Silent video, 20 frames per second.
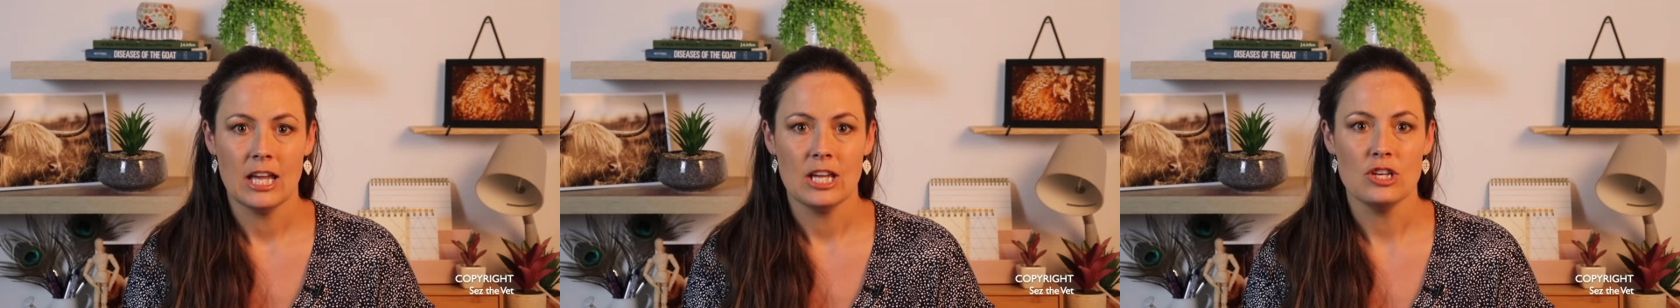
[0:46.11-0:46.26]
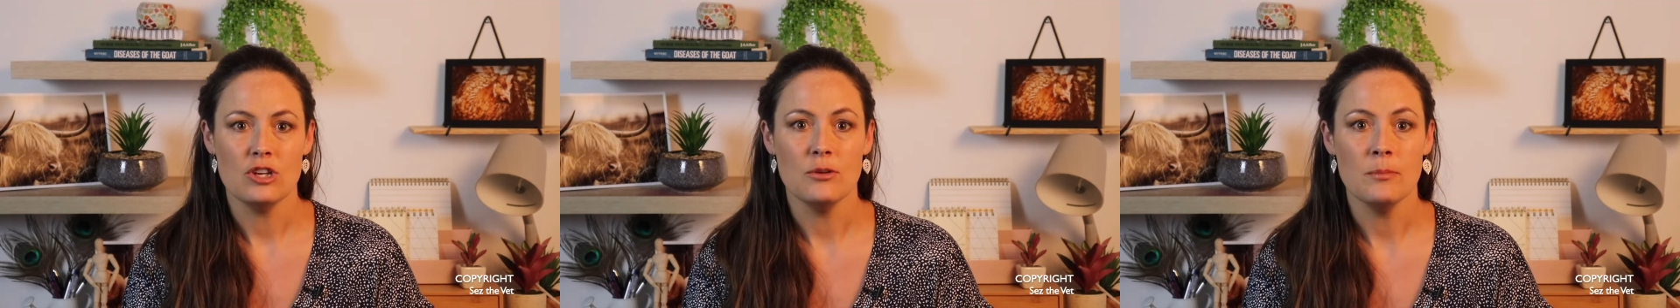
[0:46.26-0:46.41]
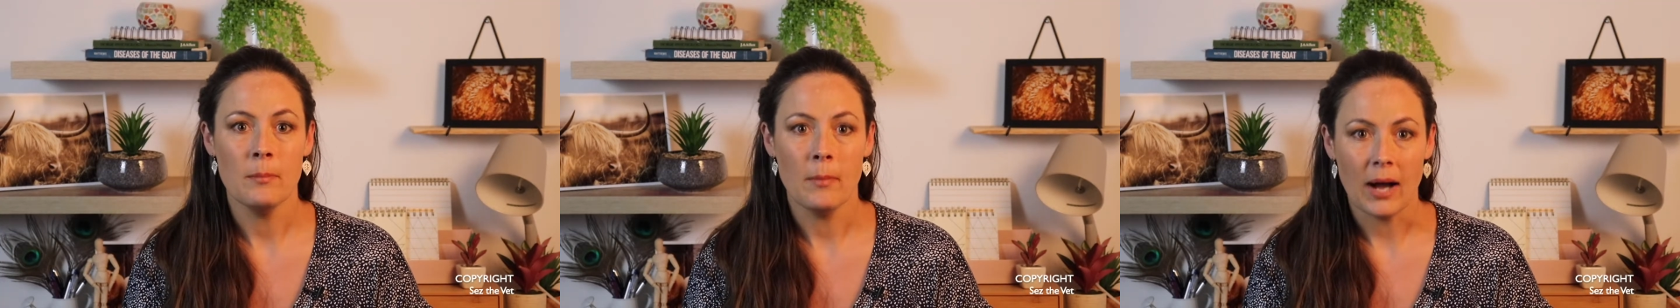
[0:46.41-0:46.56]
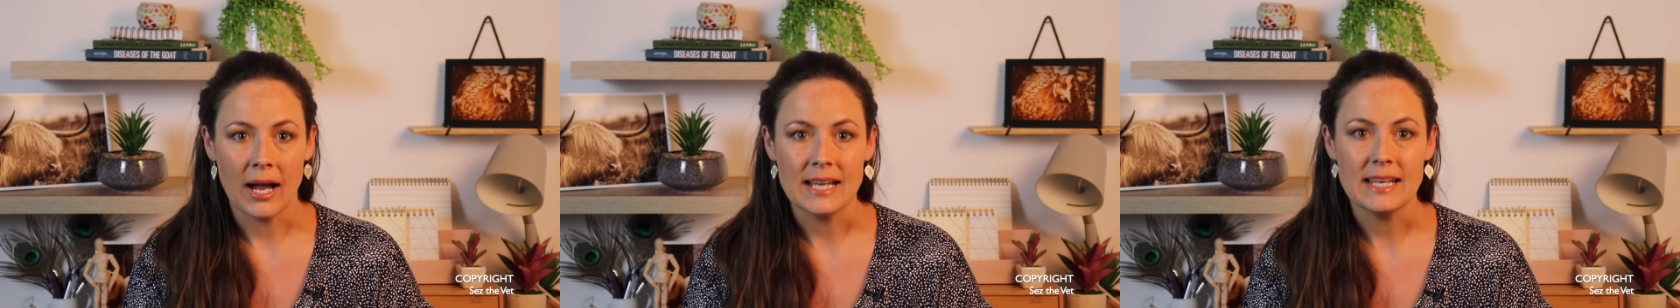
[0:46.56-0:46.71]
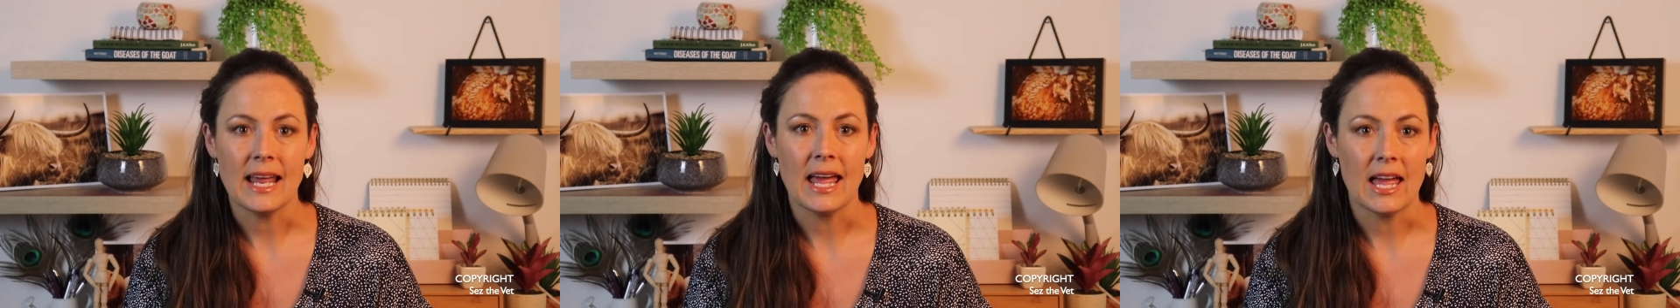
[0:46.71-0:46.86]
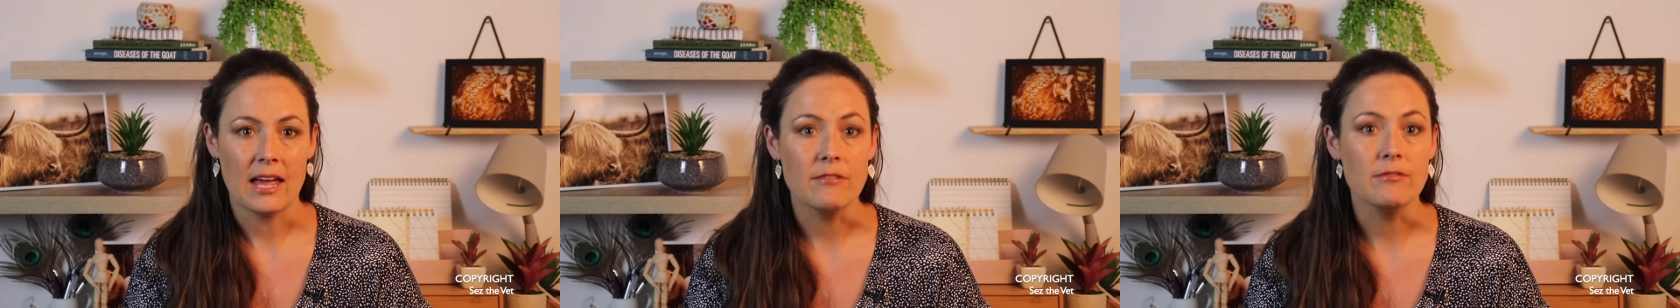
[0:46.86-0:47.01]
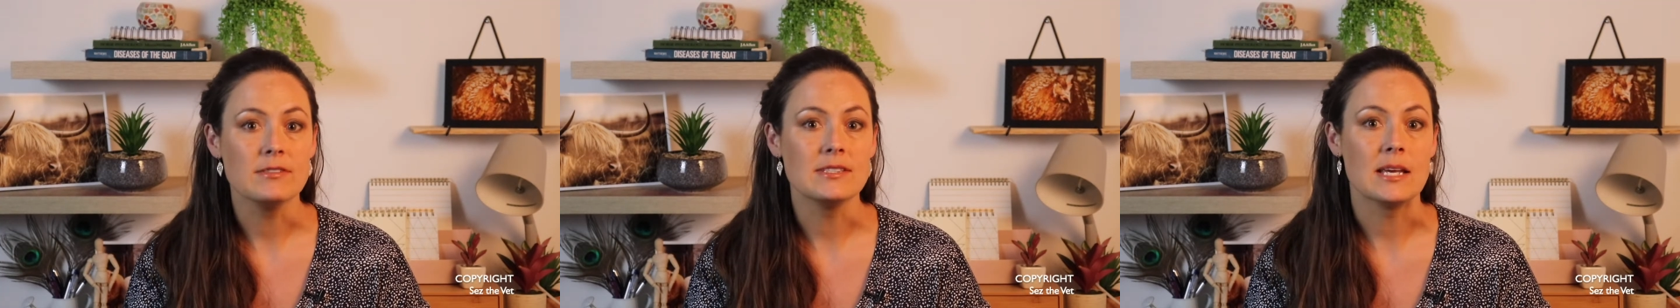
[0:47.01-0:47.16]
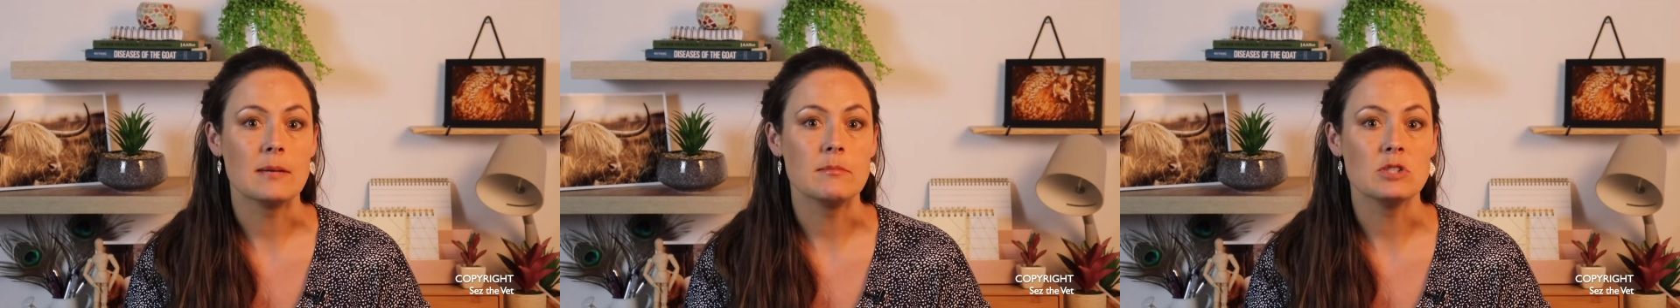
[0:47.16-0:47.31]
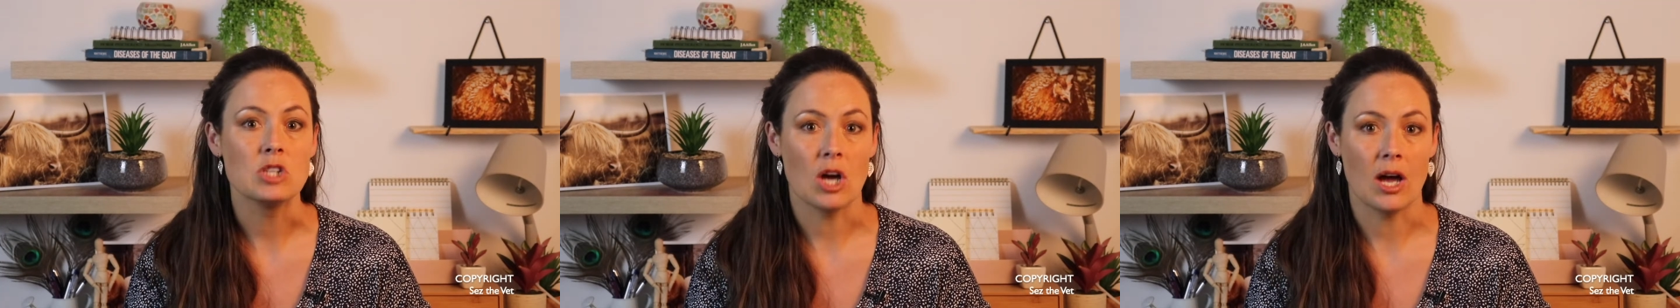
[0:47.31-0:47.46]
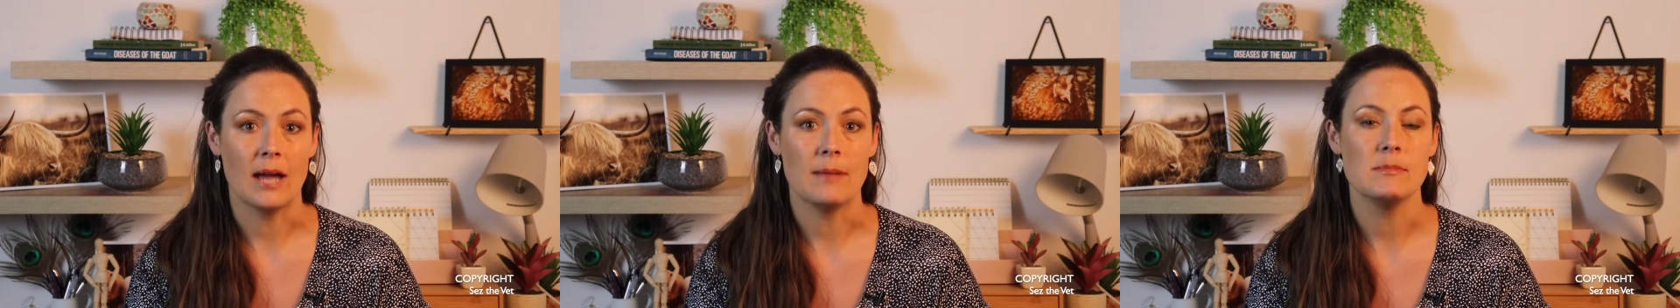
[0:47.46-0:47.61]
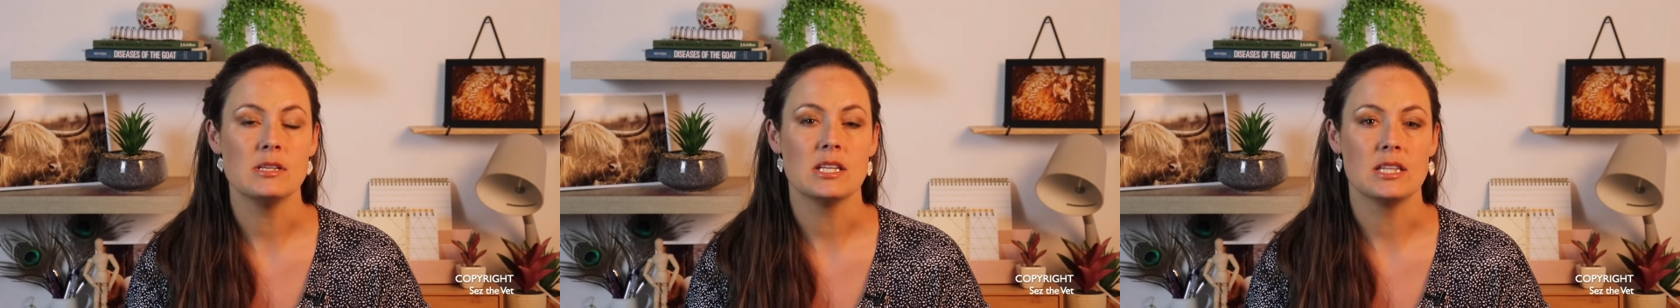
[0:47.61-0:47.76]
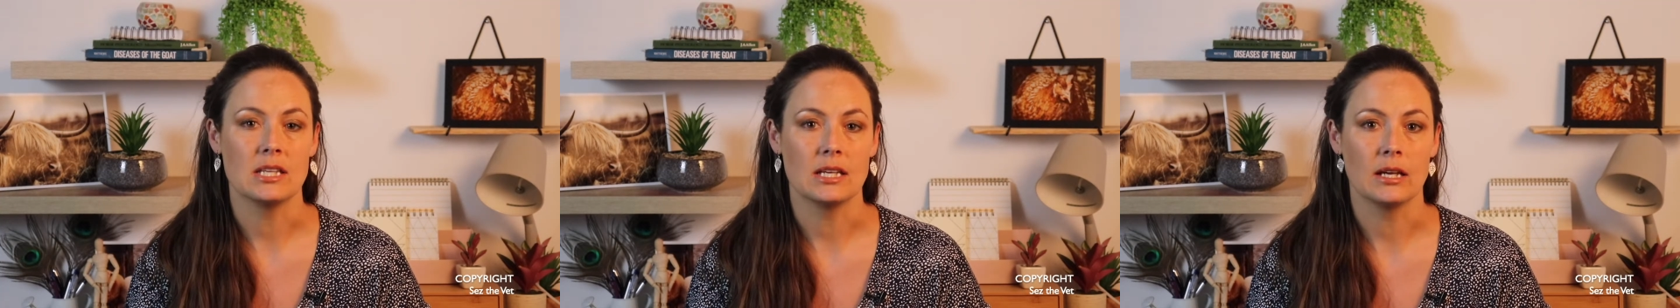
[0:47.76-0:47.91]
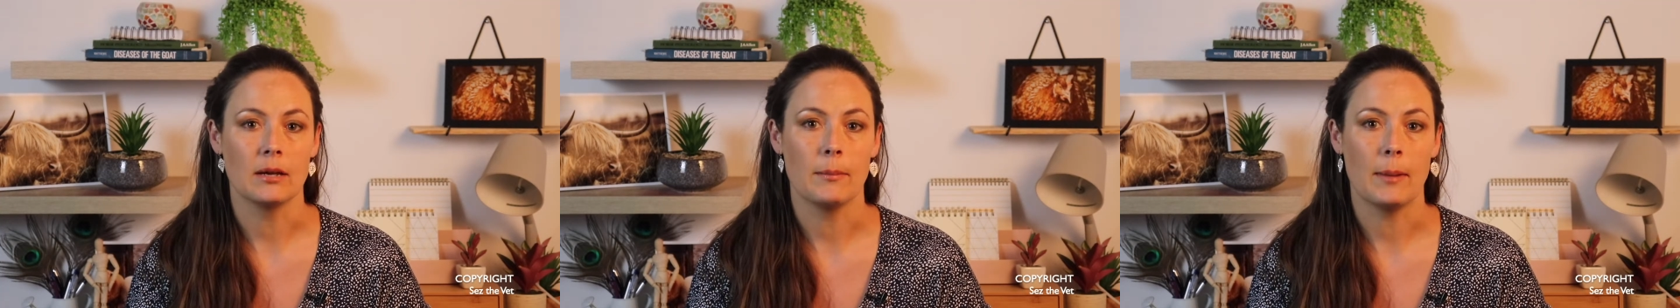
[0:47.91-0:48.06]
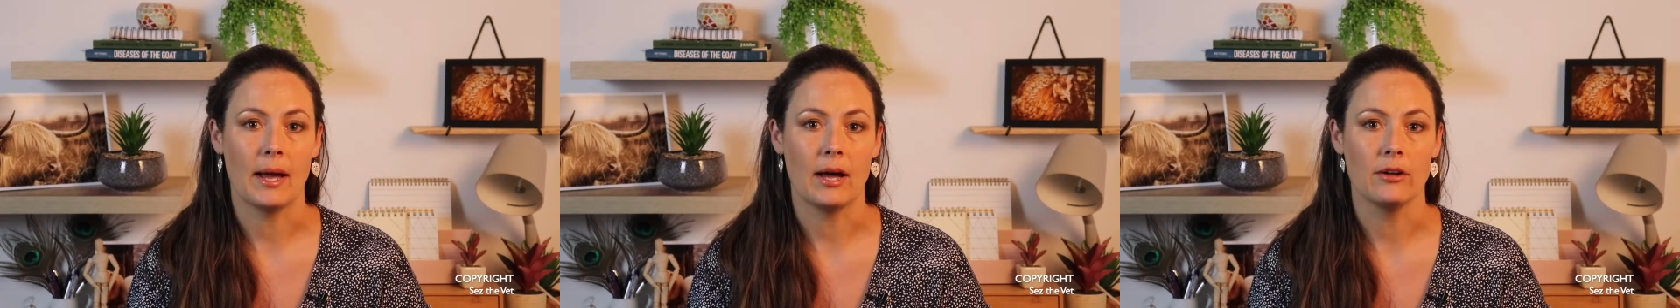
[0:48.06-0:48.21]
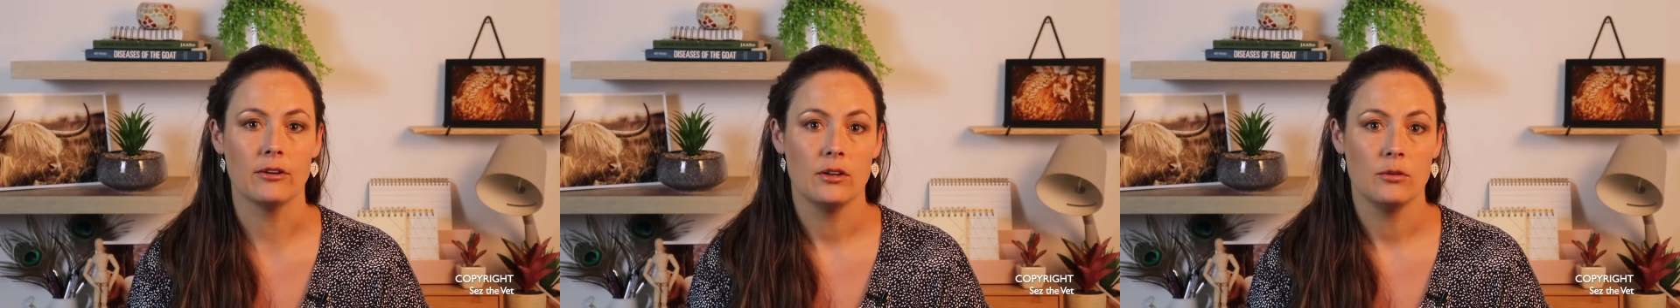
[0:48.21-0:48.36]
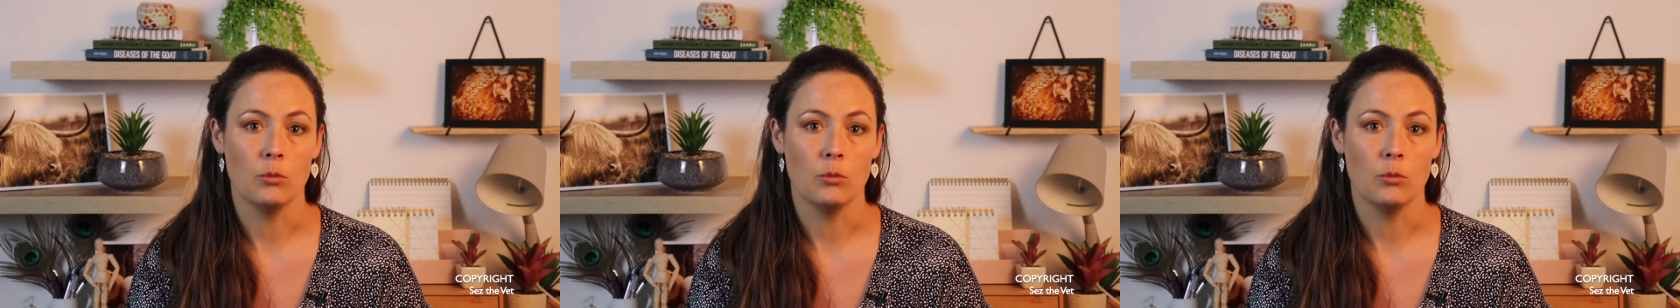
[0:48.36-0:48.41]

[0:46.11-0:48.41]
you might have some time to think about